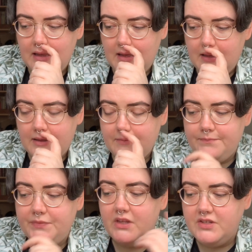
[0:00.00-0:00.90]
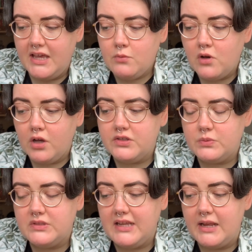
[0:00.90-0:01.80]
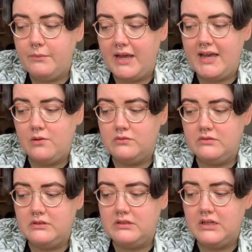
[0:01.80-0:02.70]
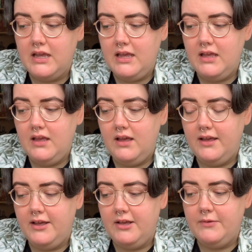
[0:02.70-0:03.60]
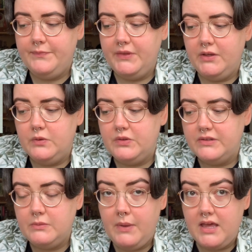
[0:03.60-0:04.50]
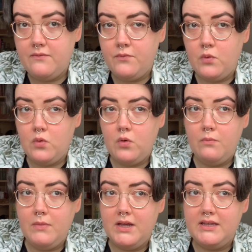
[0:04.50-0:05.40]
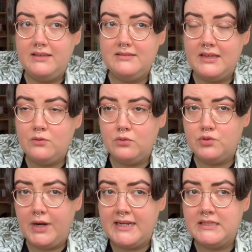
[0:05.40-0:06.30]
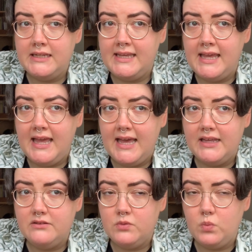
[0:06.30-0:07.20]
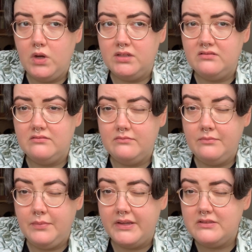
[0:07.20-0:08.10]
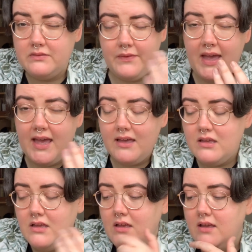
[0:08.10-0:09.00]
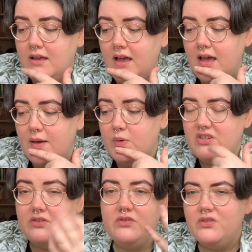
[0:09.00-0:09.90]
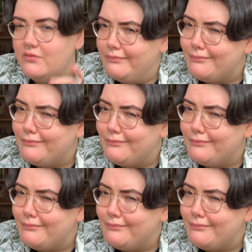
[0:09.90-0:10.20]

The table cost was £10. I also had to pay for my single train ticket and one bus fare, which is